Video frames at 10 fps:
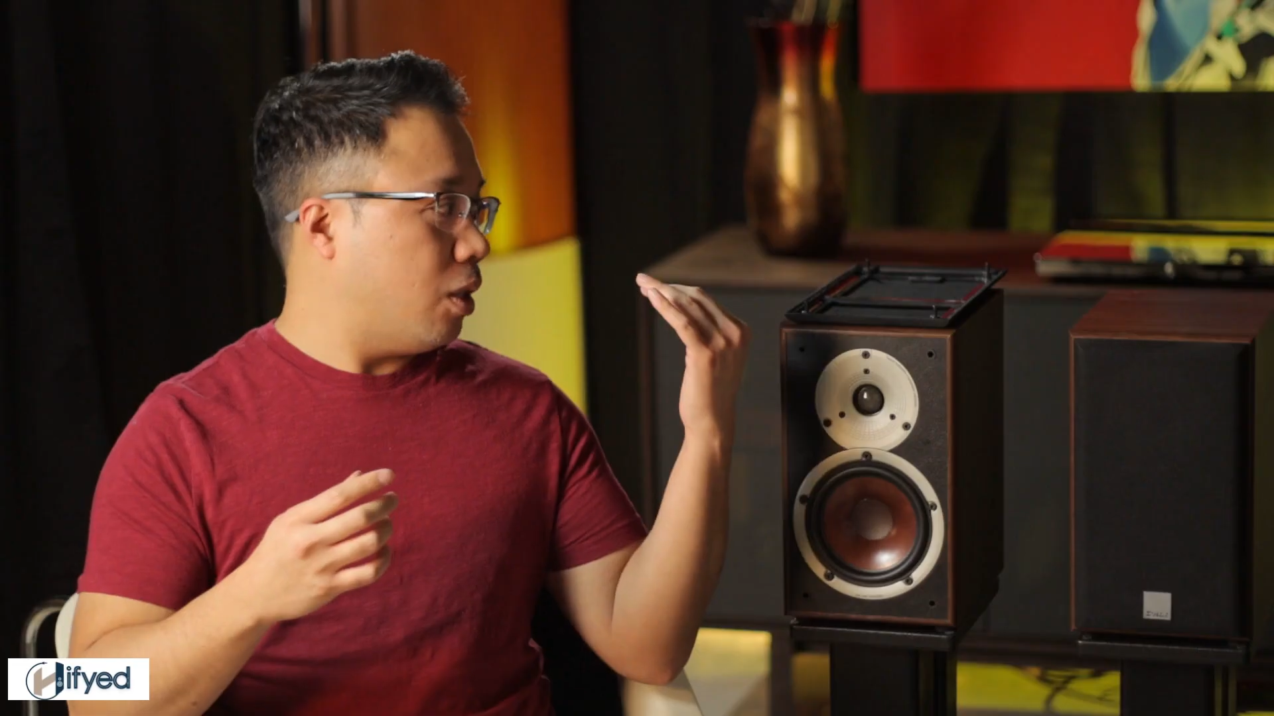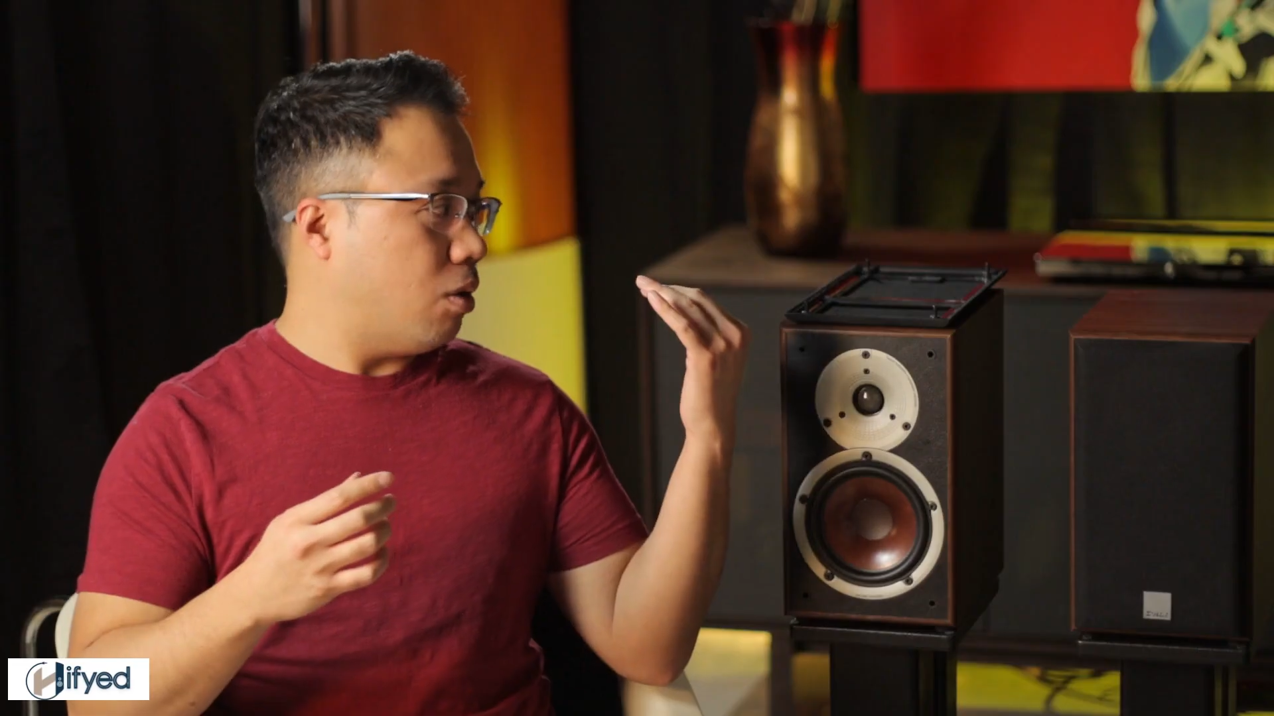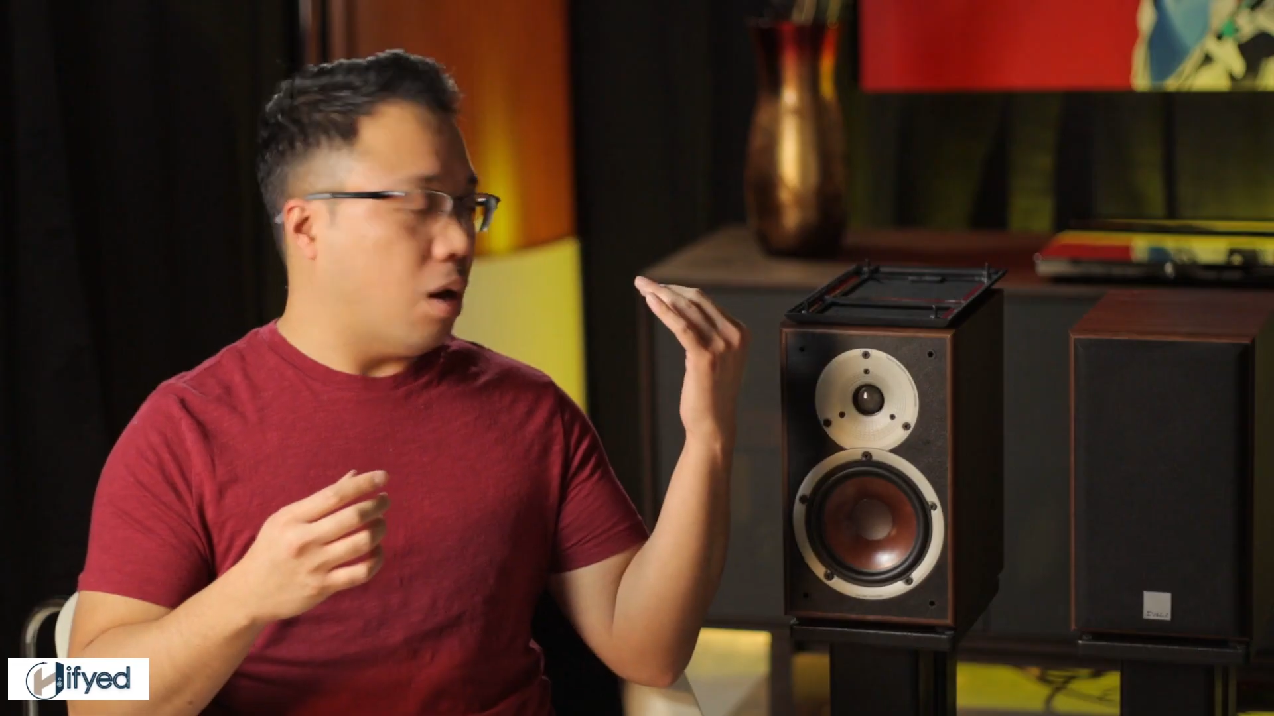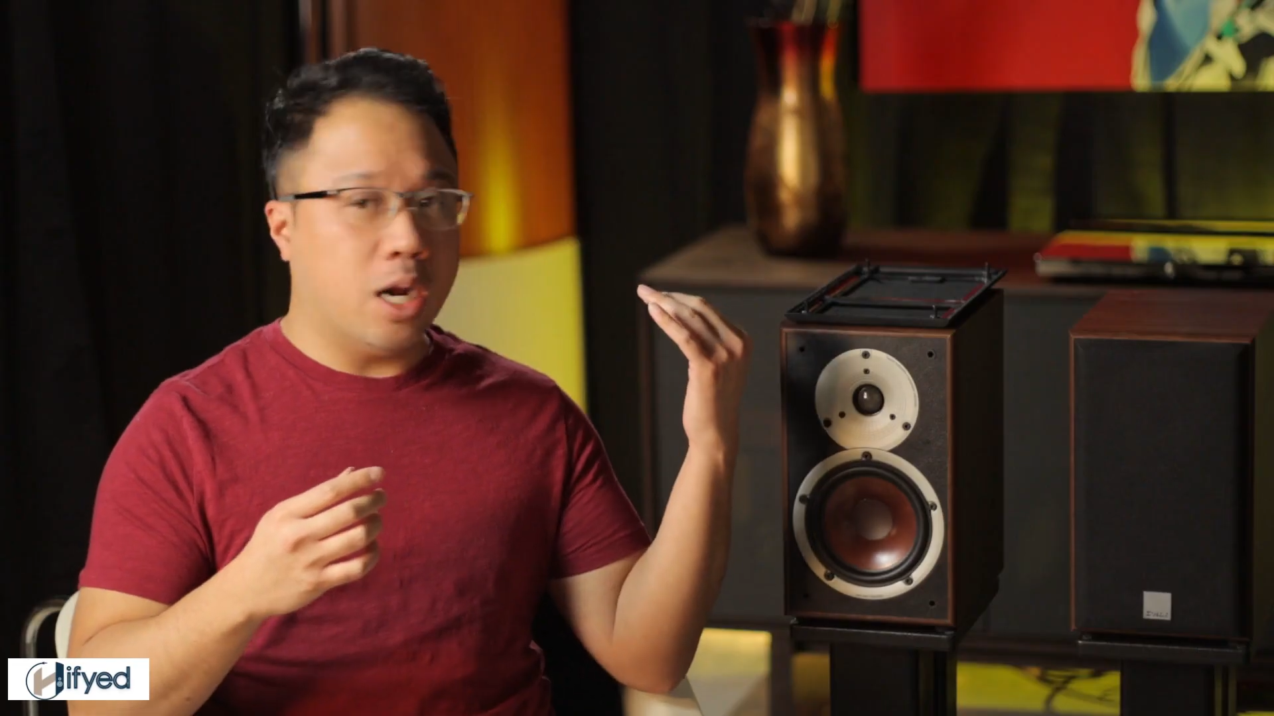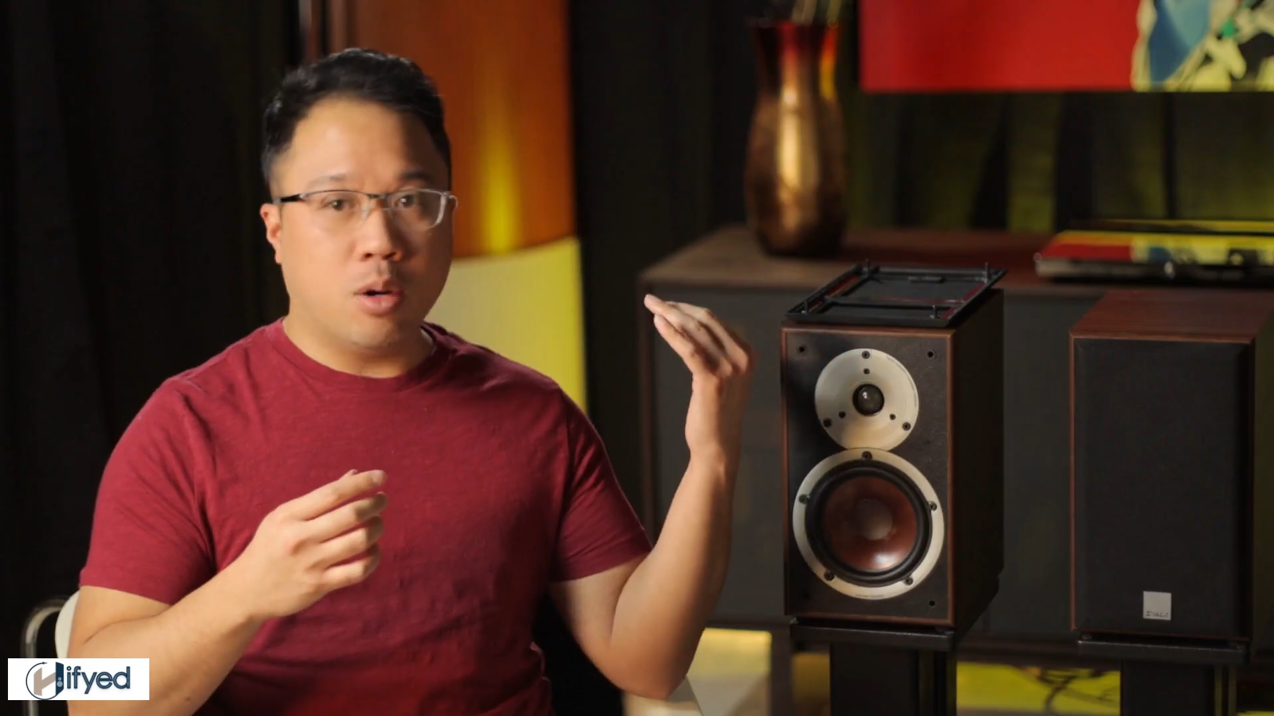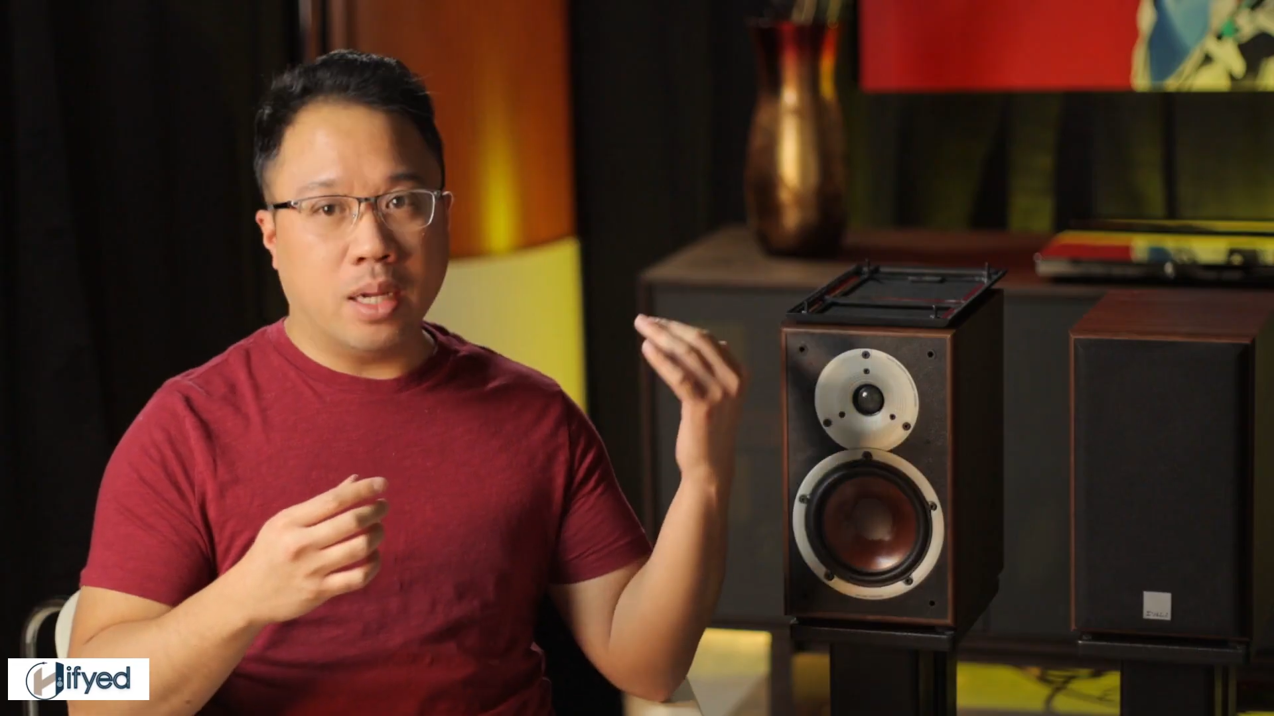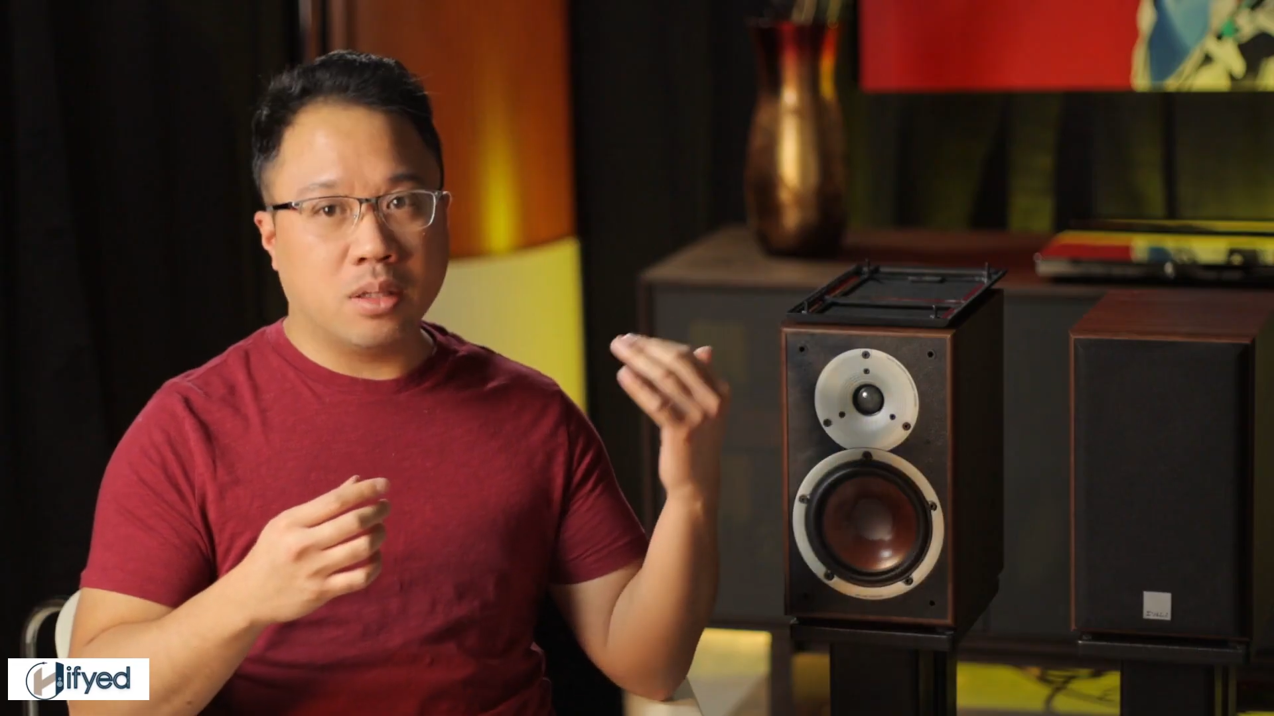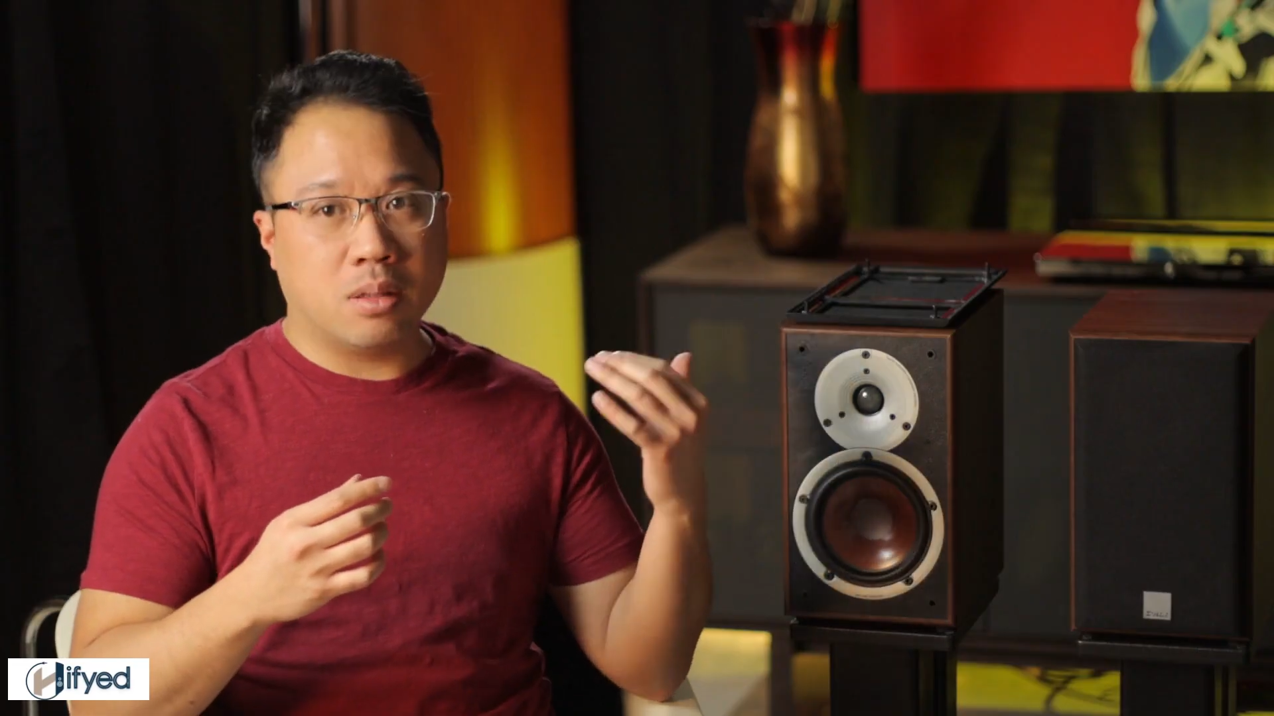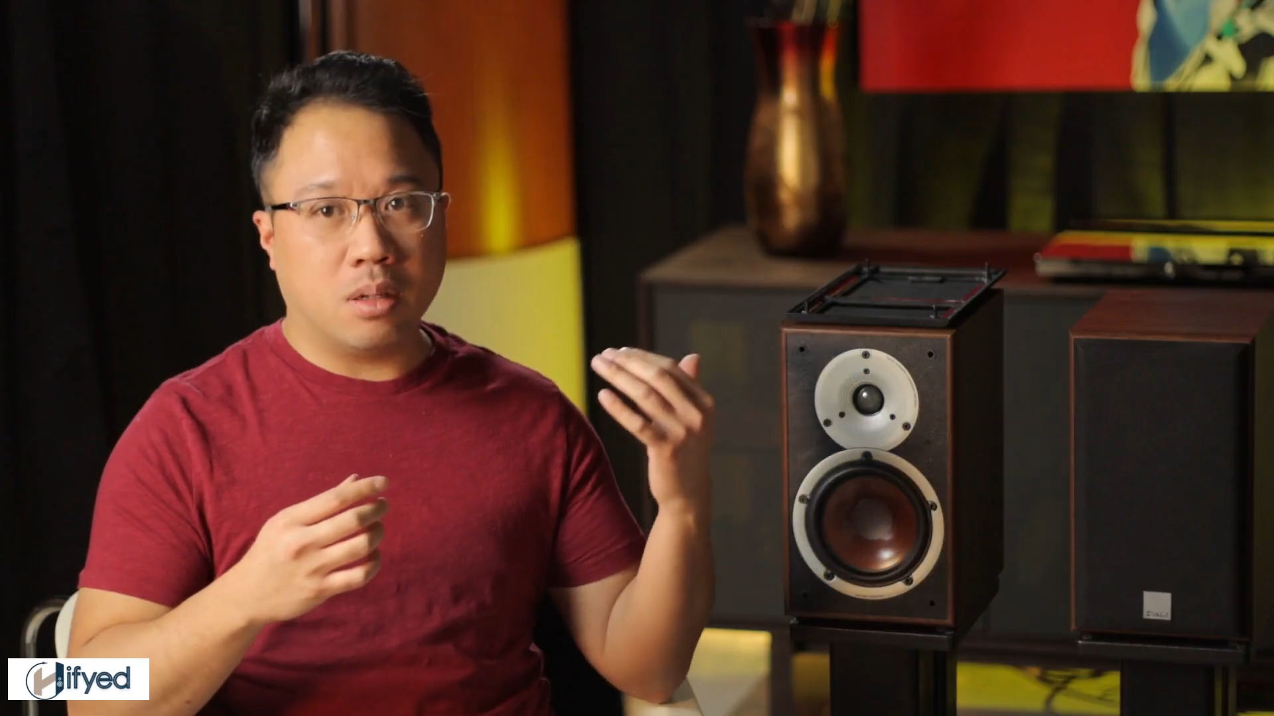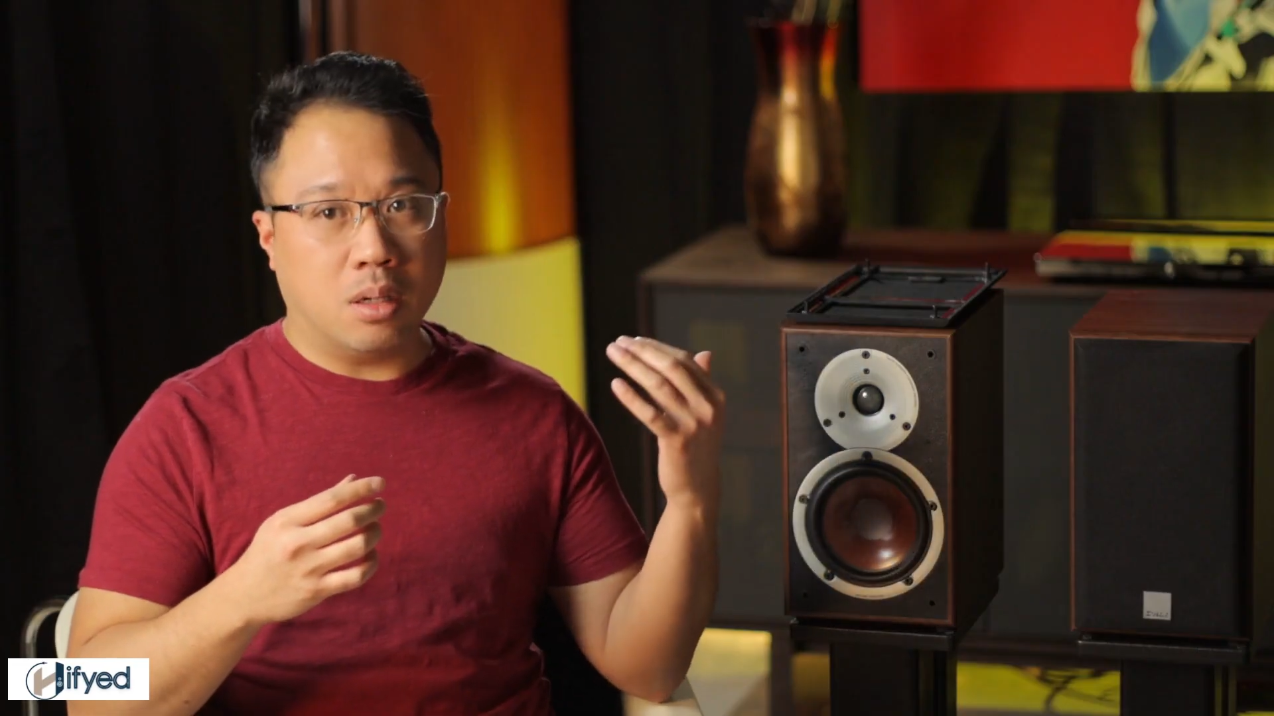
either higher end,